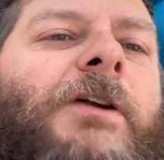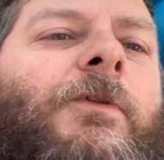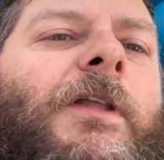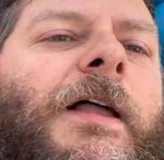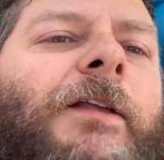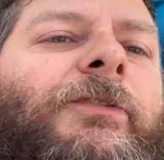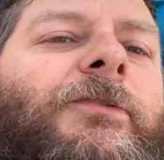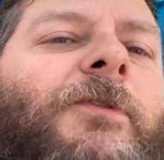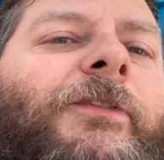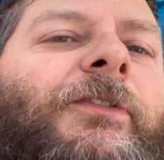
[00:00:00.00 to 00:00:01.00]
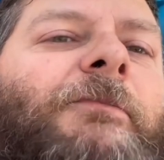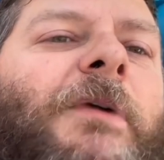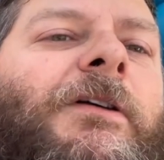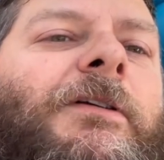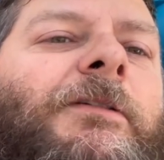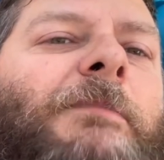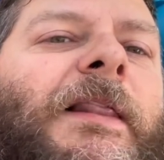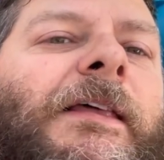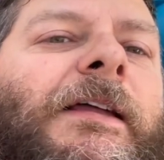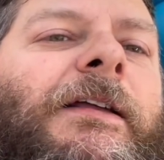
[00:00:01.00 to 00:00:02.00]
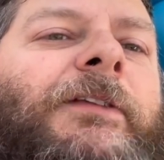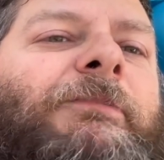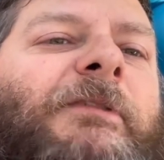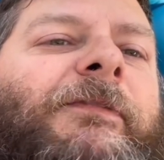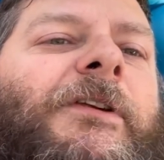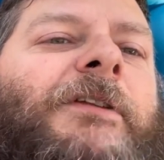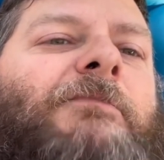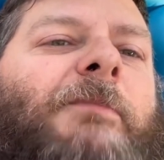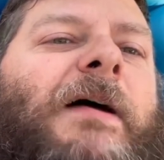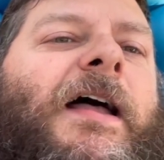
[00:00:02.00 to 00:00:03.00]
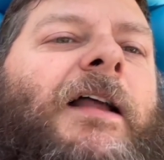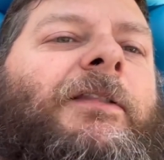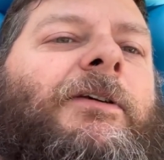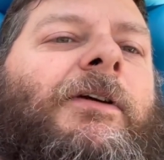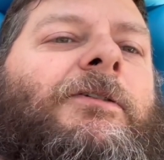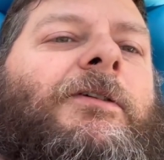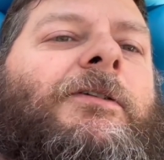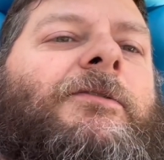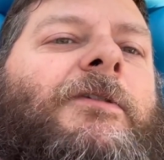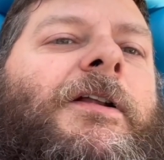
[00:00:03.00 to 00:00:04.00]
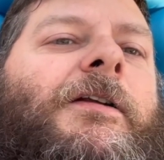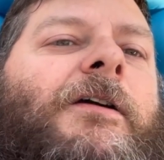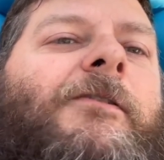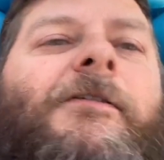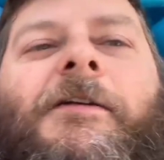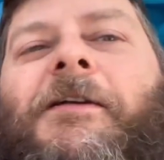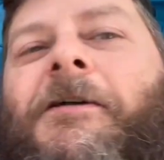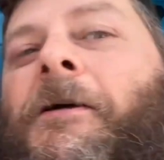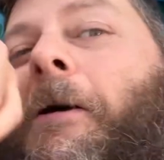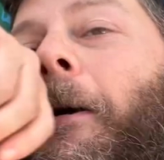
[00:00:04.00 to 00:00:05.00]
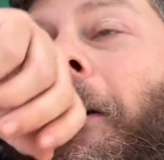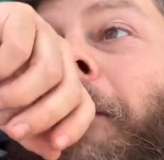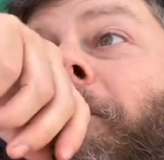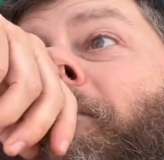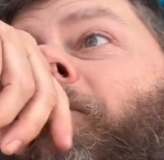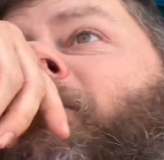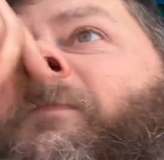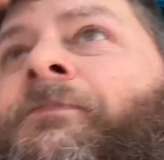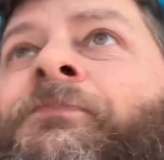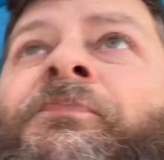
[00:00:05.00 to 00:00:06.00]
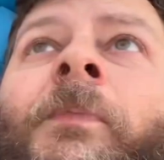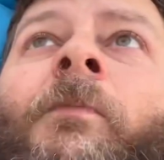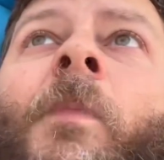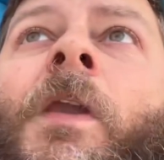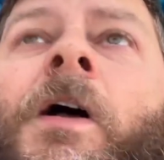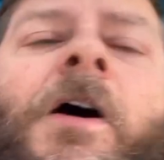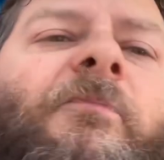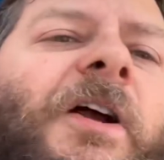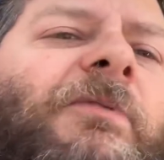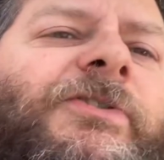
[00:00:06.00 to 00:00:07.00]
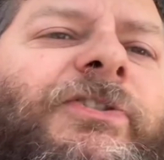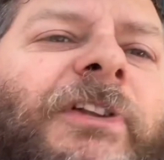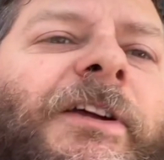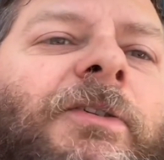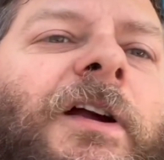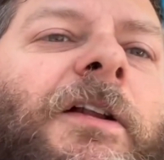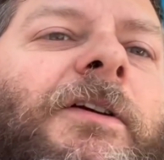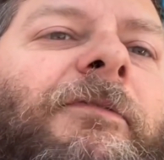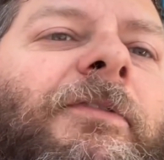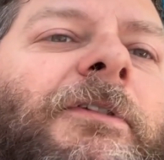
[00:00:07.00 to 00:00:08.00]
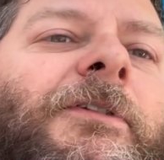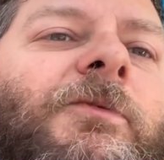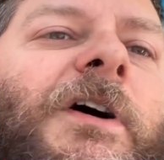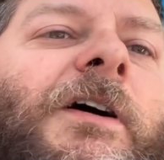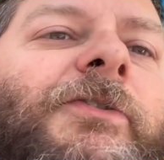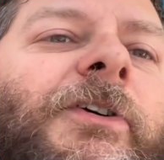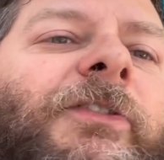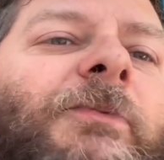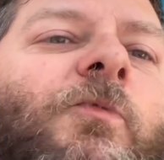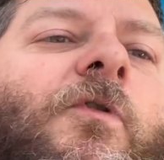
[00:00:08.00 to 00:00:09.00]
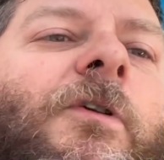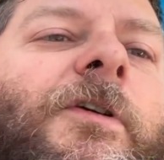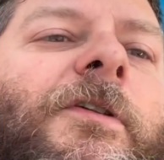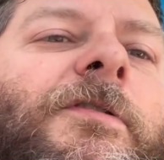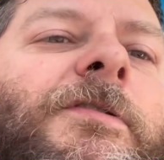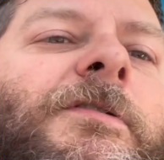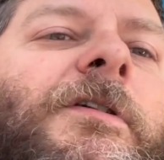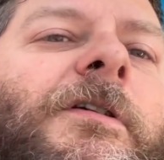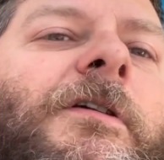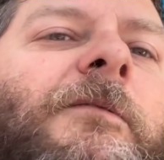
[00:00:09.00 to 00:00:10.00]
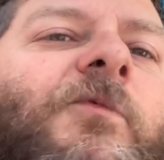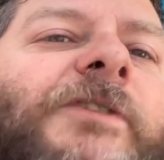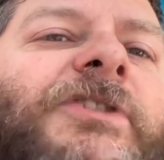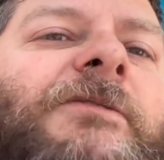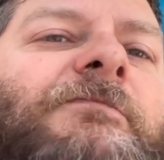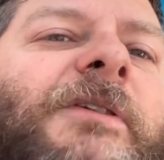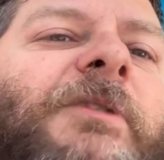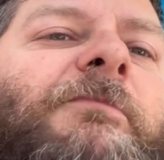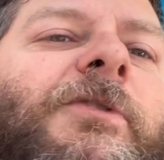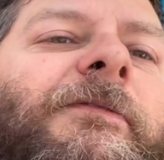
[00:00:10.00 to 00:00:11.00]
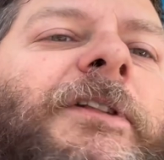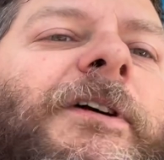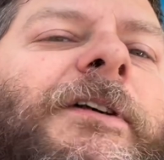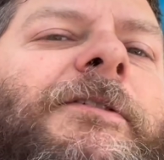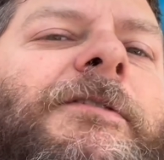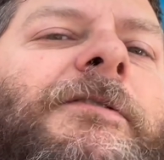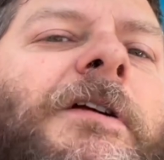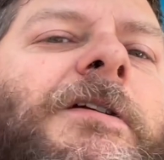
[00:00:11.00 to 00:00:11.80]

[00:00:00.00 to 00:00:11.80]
of relaxing, resting my legs, my feet, my back. They're all hurting right now. I'll probably just lay around here for a little while, drink some water, watch maybe a movie later,